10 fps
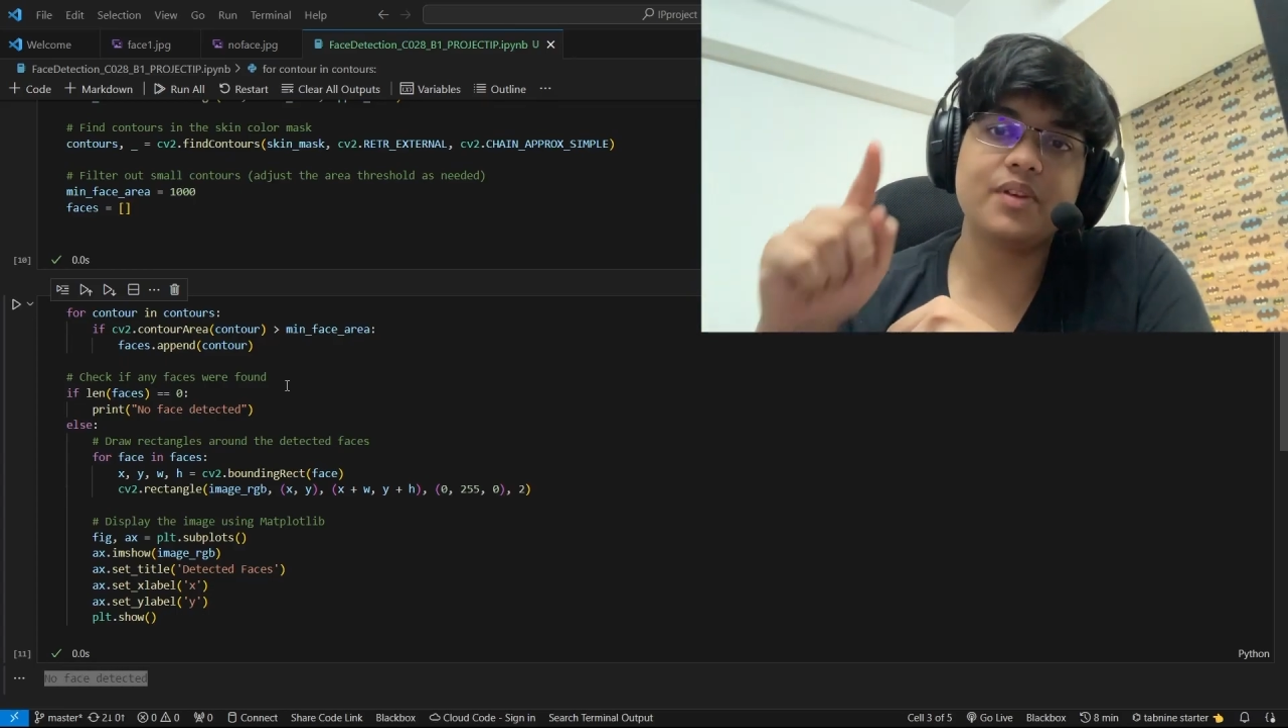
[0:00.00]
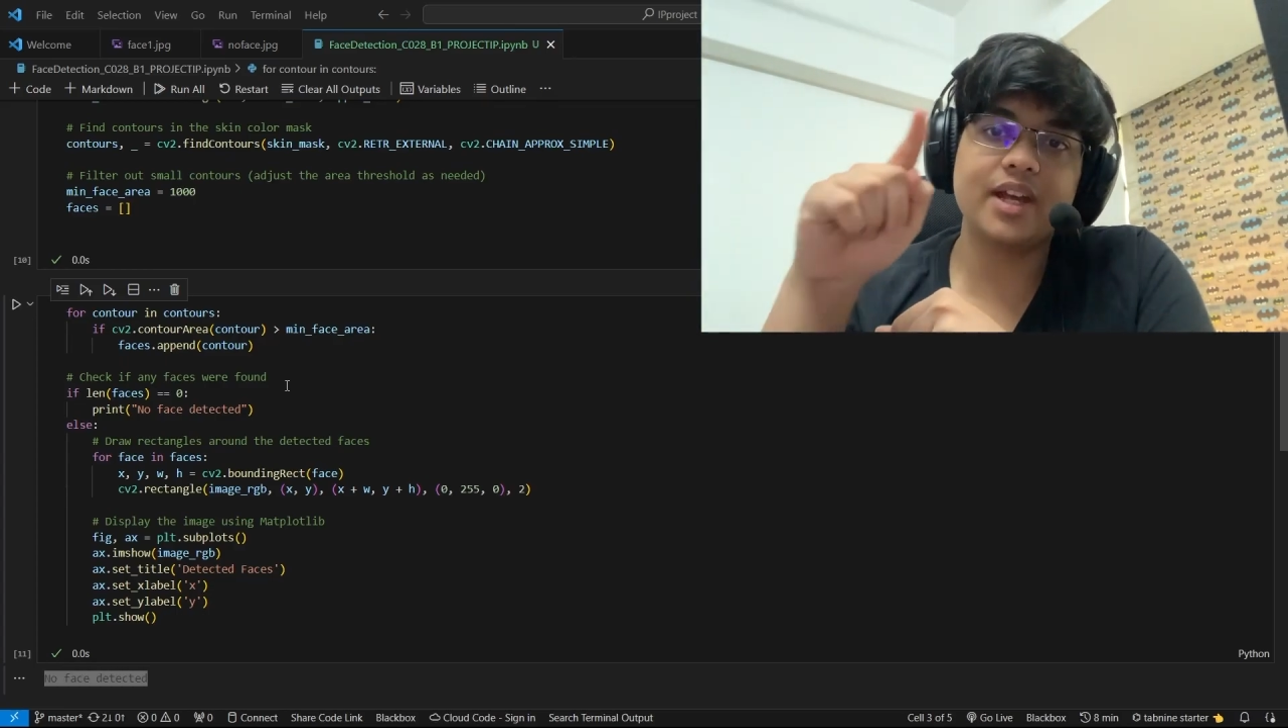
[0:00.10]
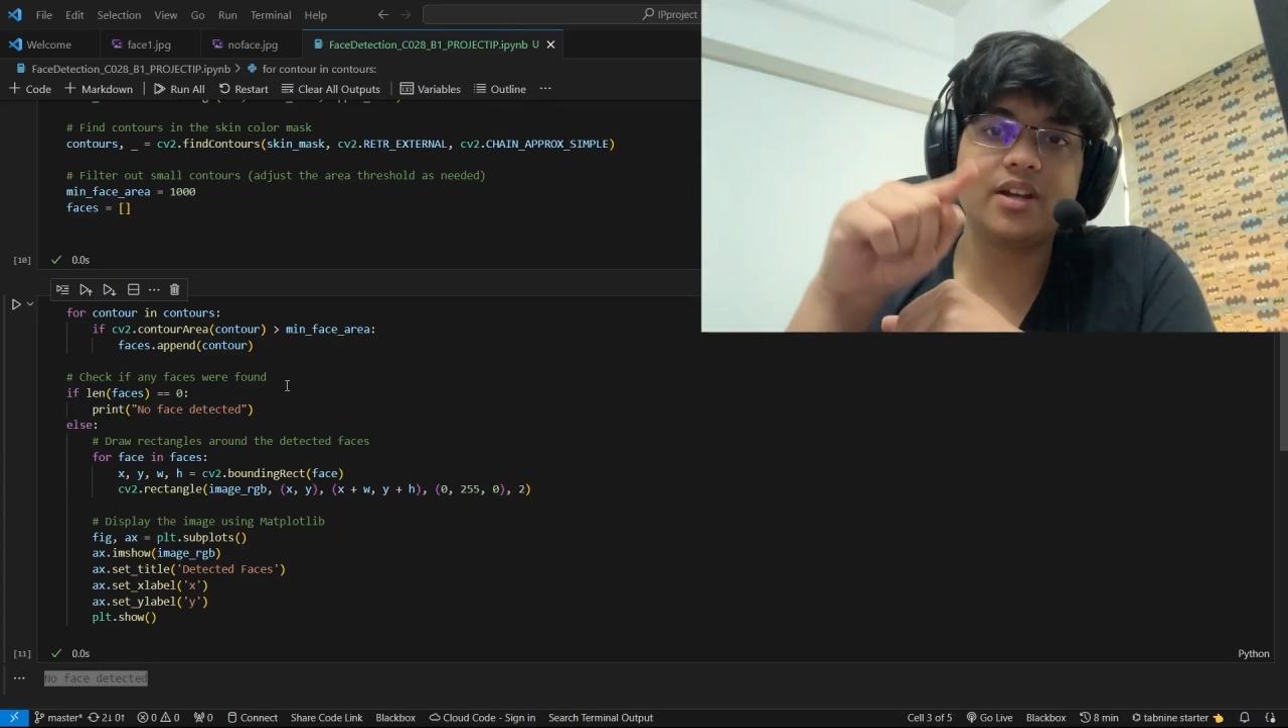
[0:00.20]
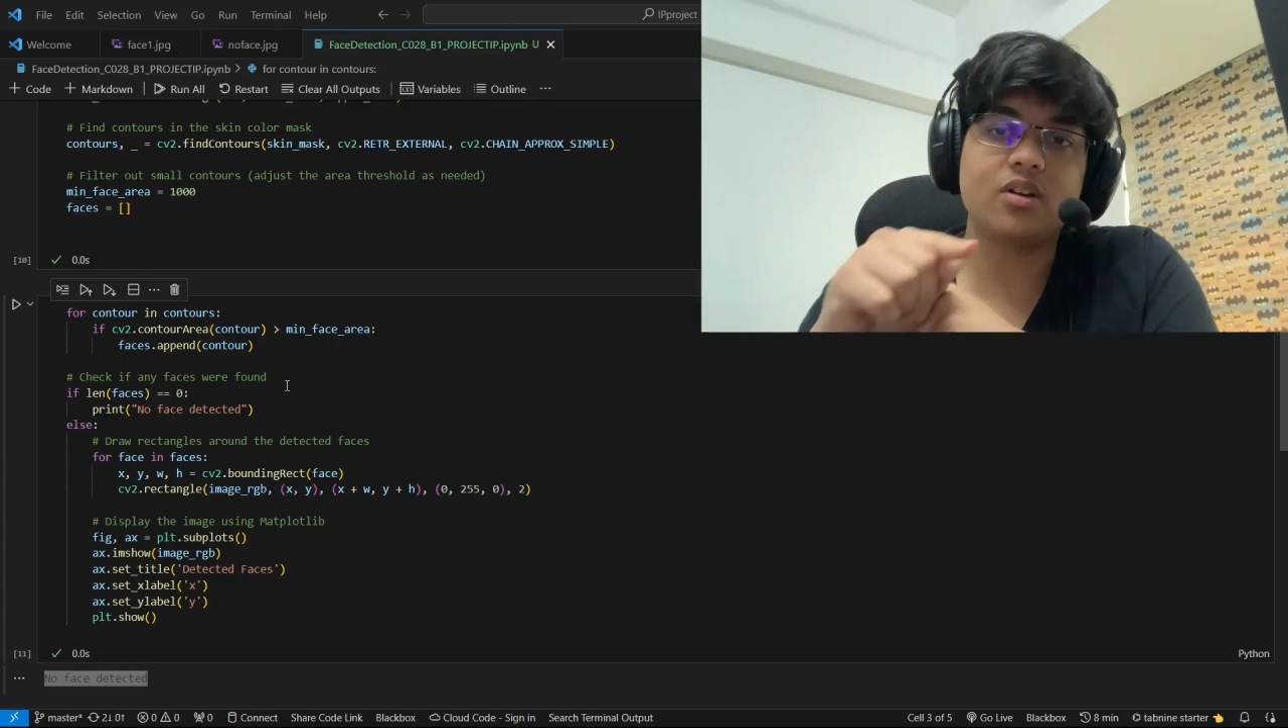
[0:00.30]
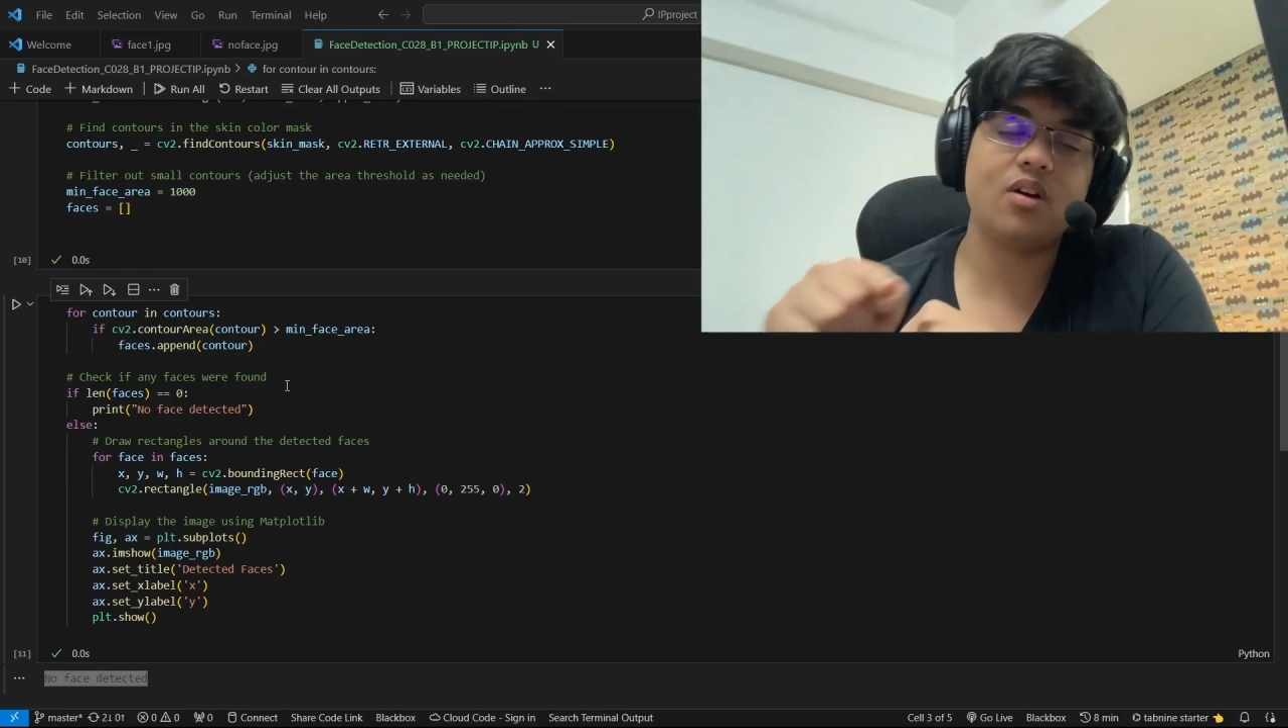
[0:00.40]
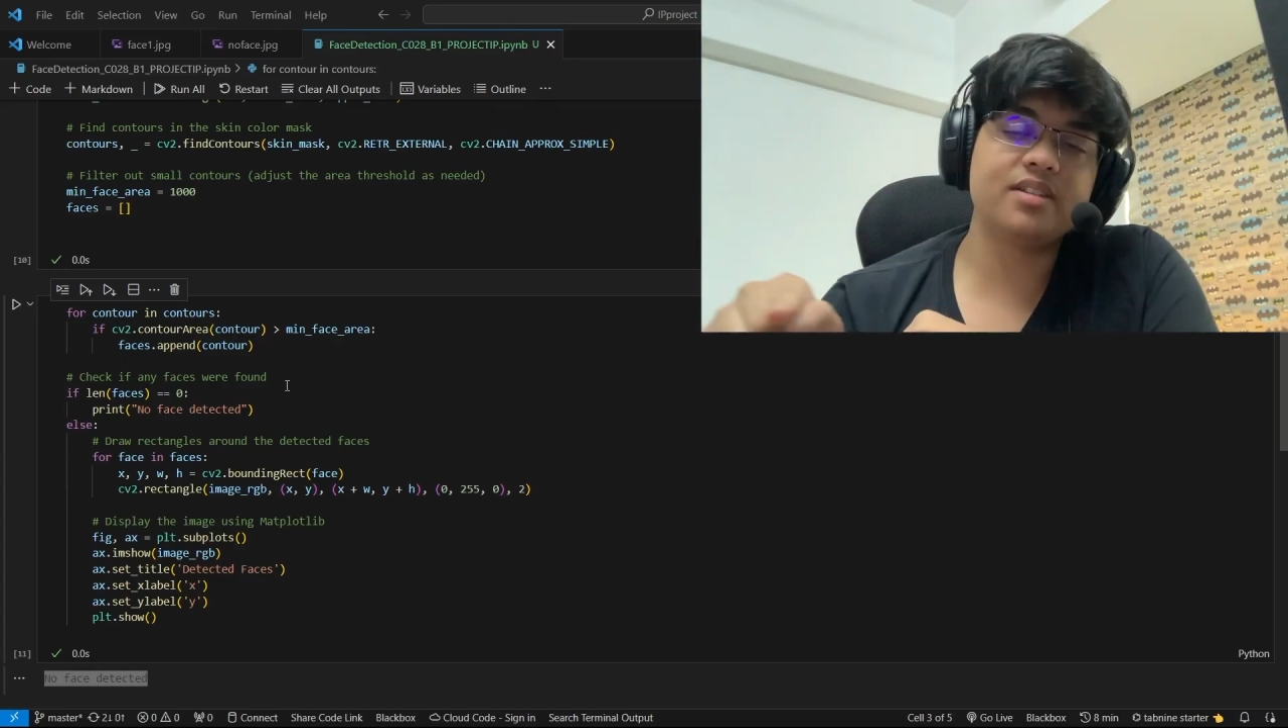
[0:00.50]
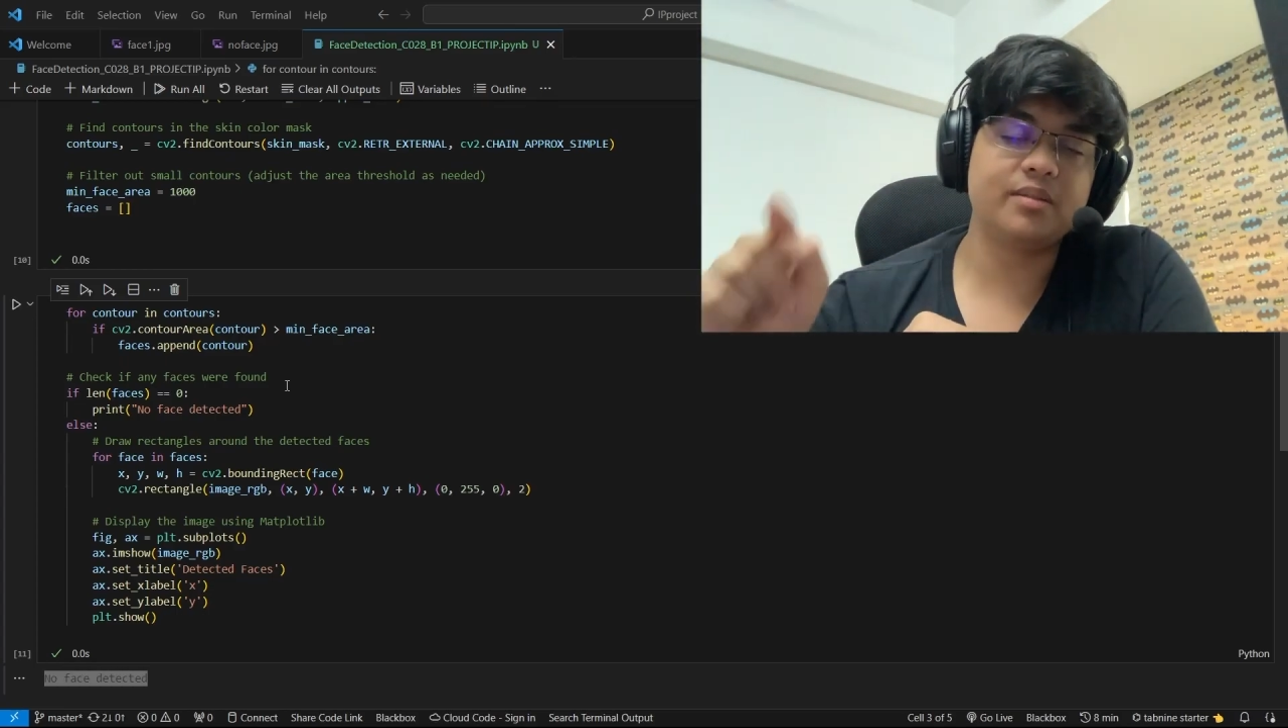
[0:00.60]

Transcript: we can draw a